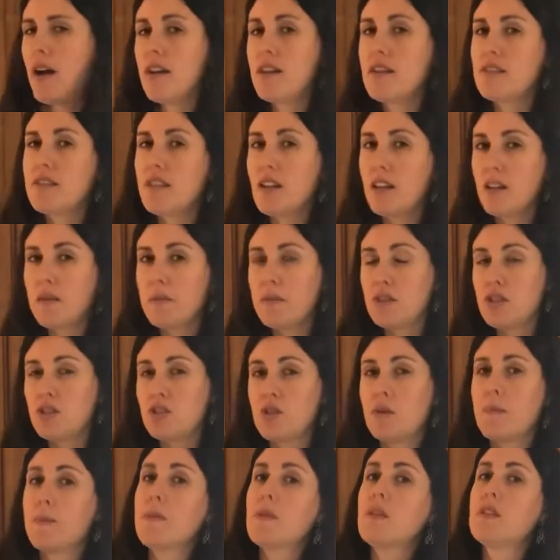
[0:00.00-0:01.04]
it's going to be
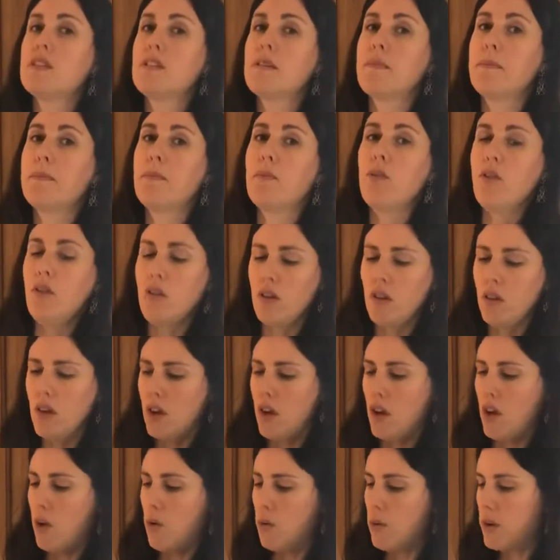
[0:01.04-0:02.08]
super simple.
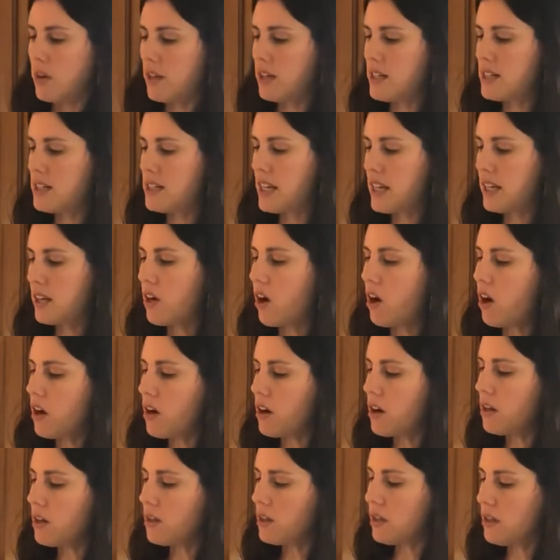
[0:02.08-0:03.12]
We're going to take
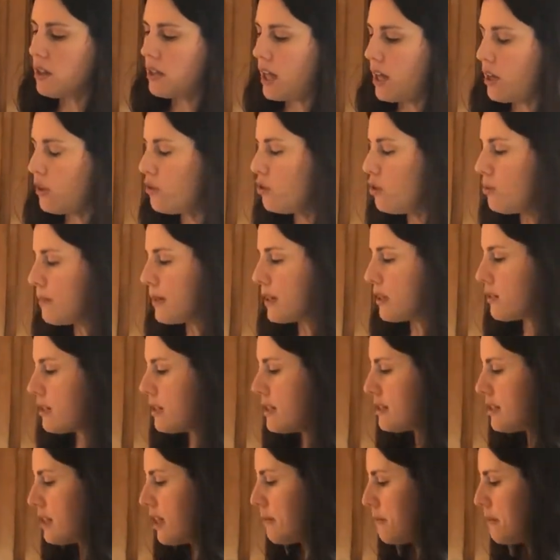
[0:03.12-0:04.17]
our
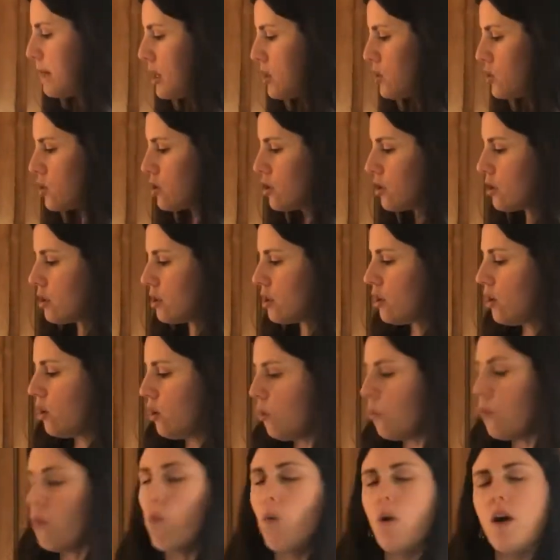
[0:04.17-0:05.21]
elderberries and measure
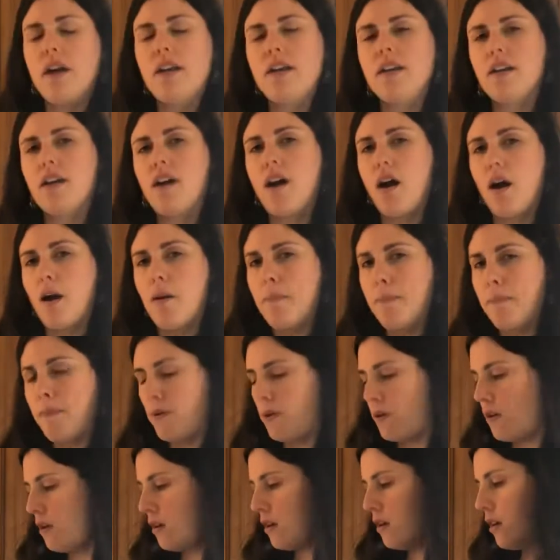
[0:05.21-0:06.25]
1 cup
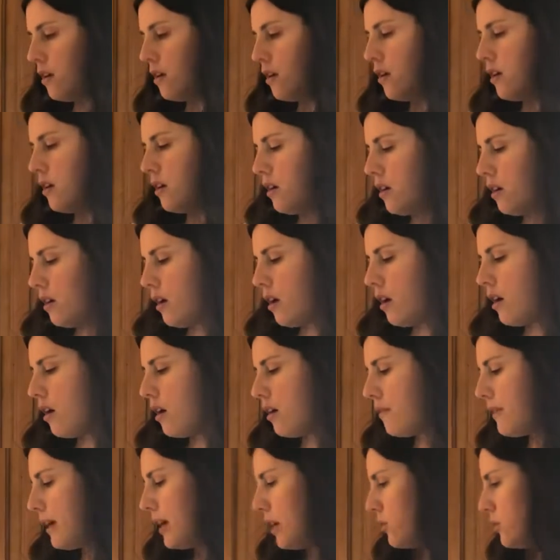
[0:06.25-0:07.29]

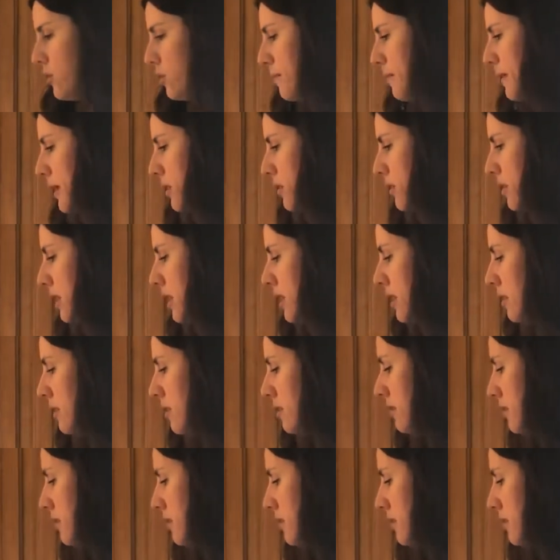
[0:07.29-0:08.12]
of elderberry. I